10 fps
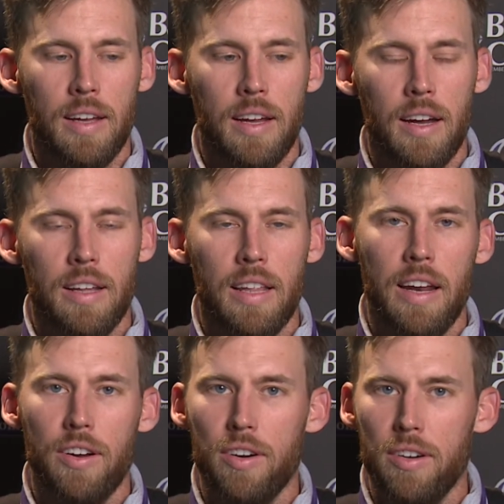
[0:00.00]
And then
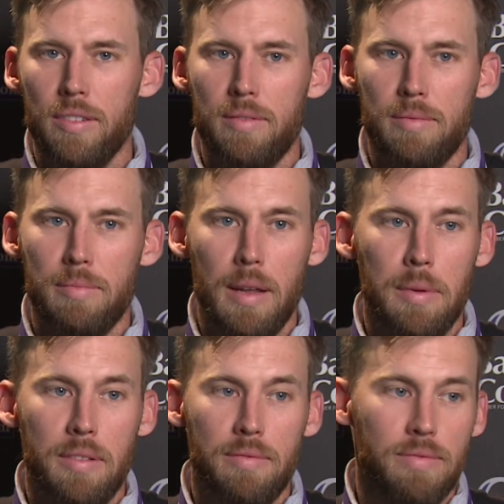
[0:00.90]
I heard
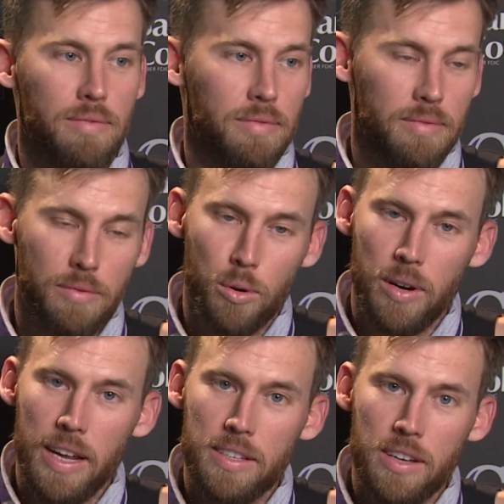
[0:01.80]
maybe 4
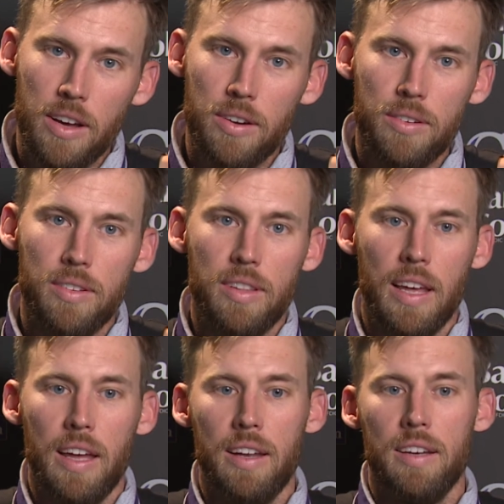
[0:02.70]
days ago
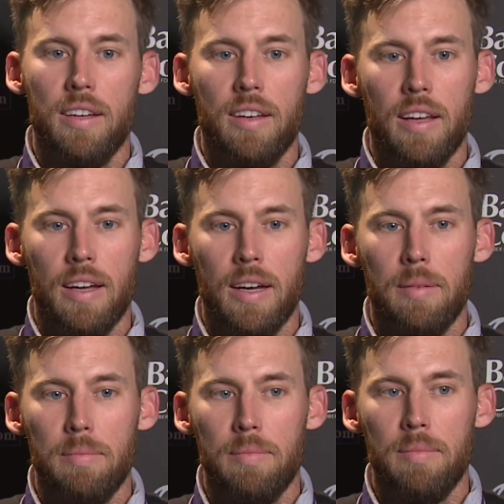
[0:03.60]
that
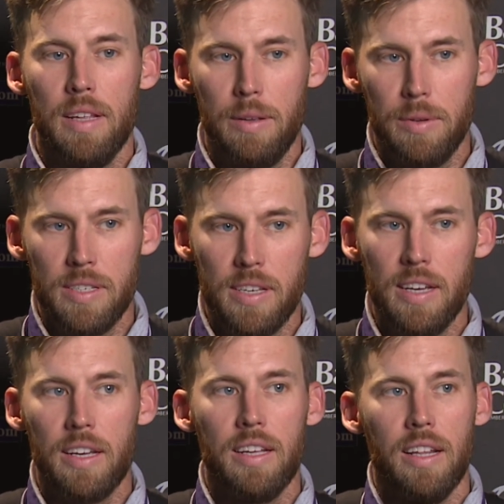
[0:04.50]
he was
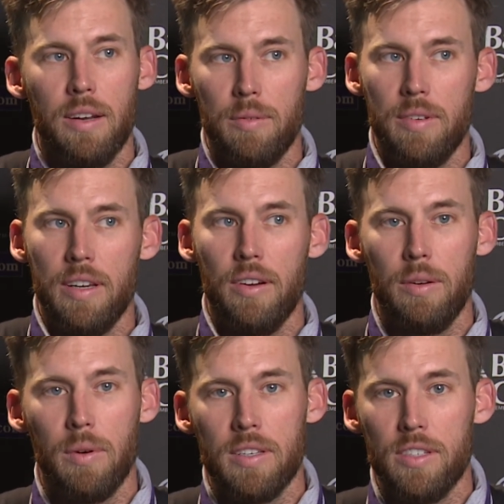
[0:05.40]
sick and that, you know, he
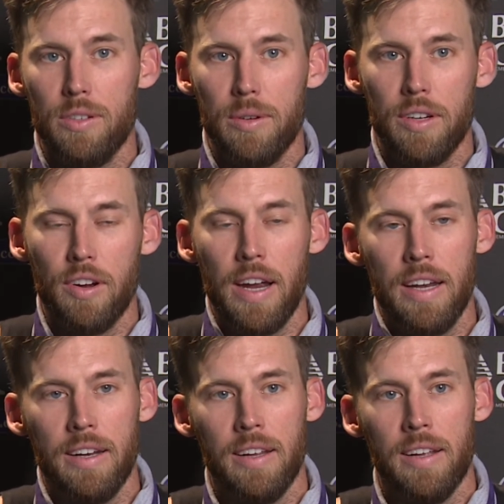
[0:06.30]
wasn't doing great,